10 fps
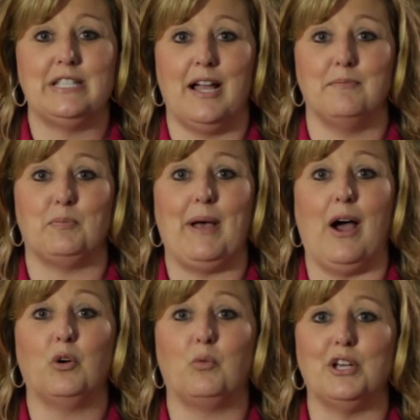time to
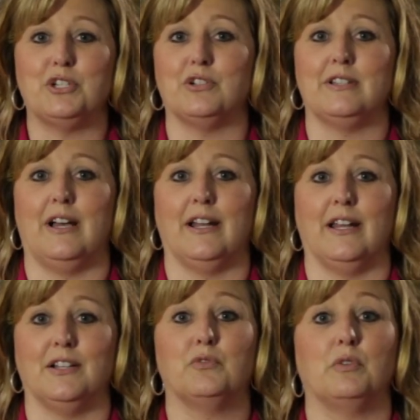power wash your
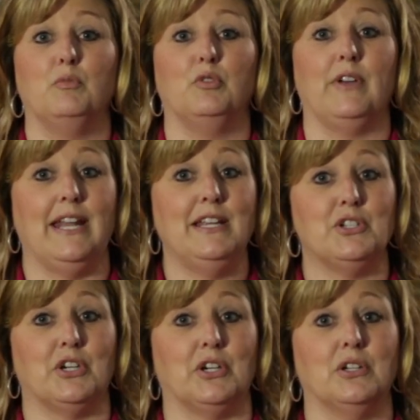siding to remove any
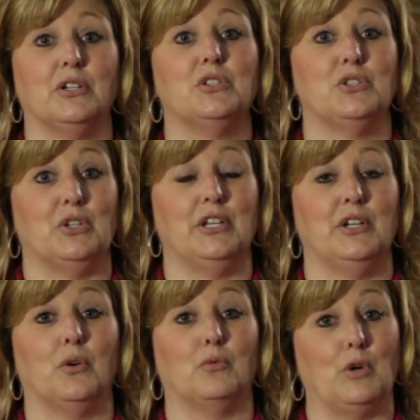dirt, soot,
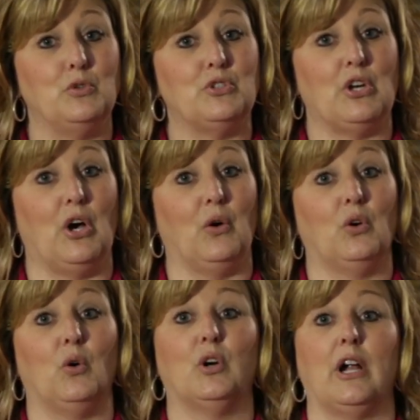road salt,
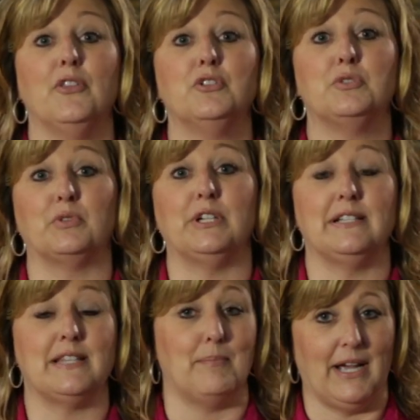or other debris
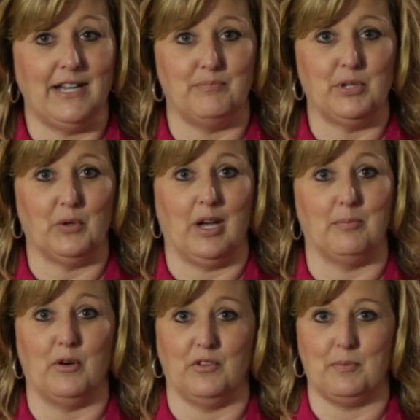that might have built up
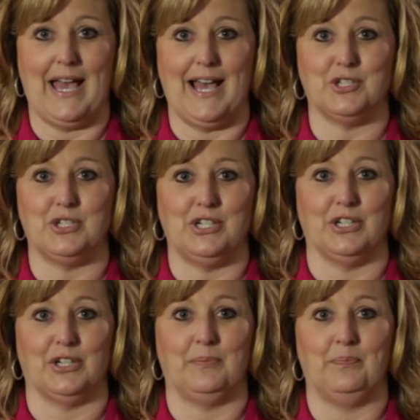over the past year.